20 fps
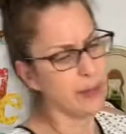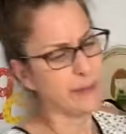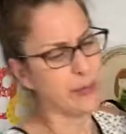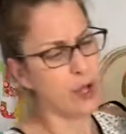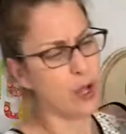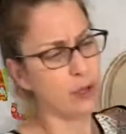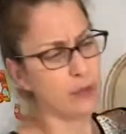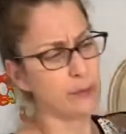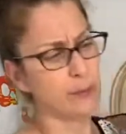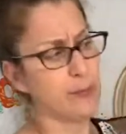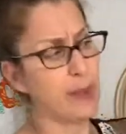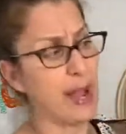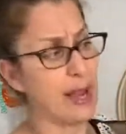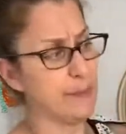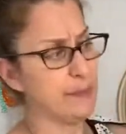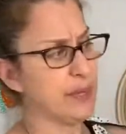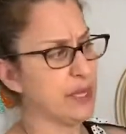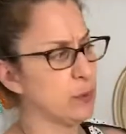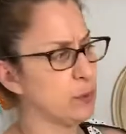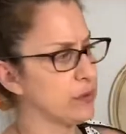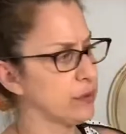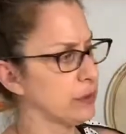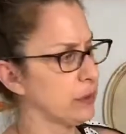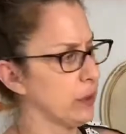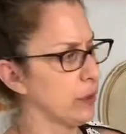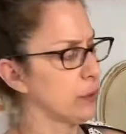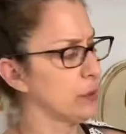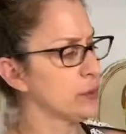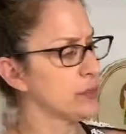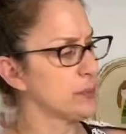called piping with
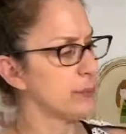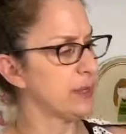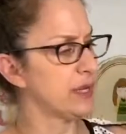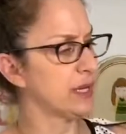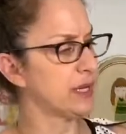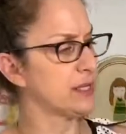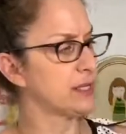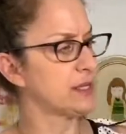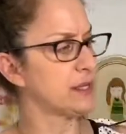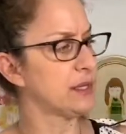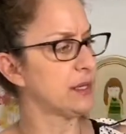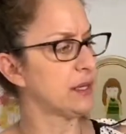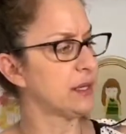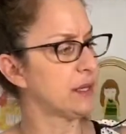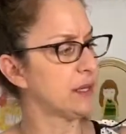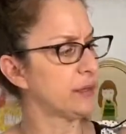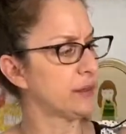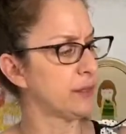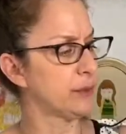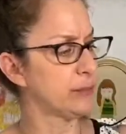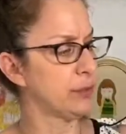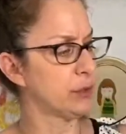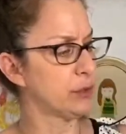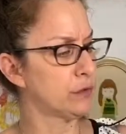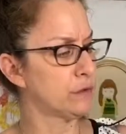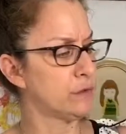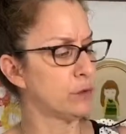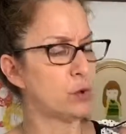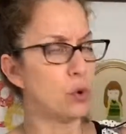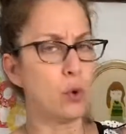clothes, but it's the
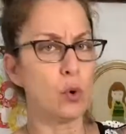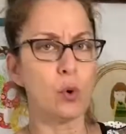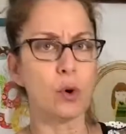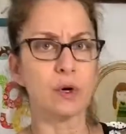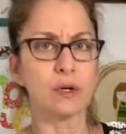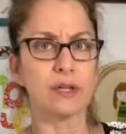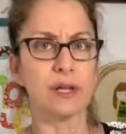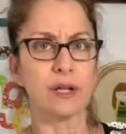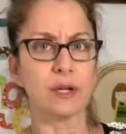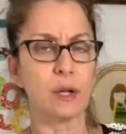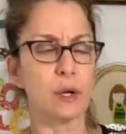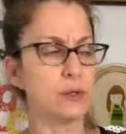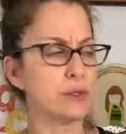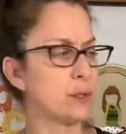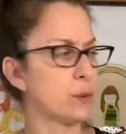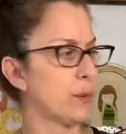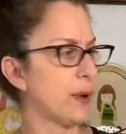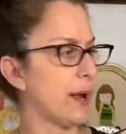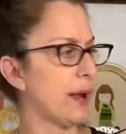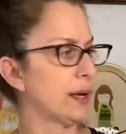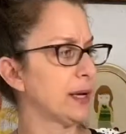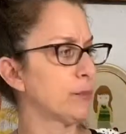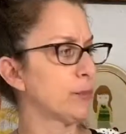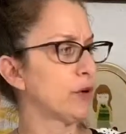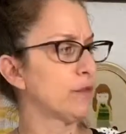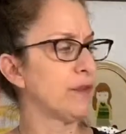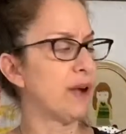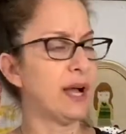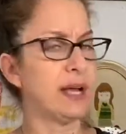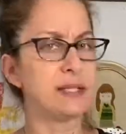beautiful cord that goes around and
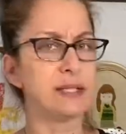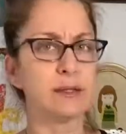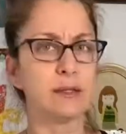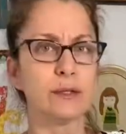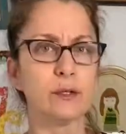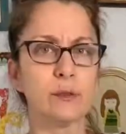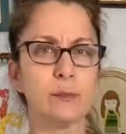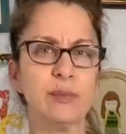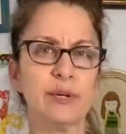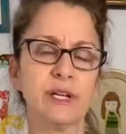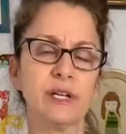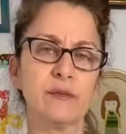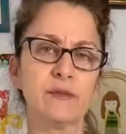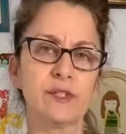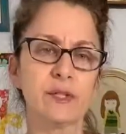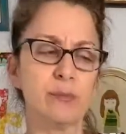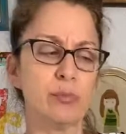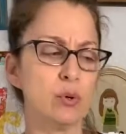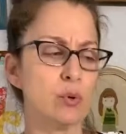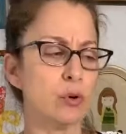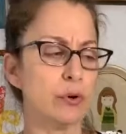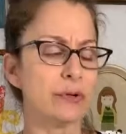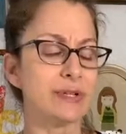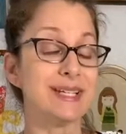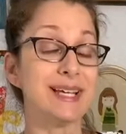provides a little bit of support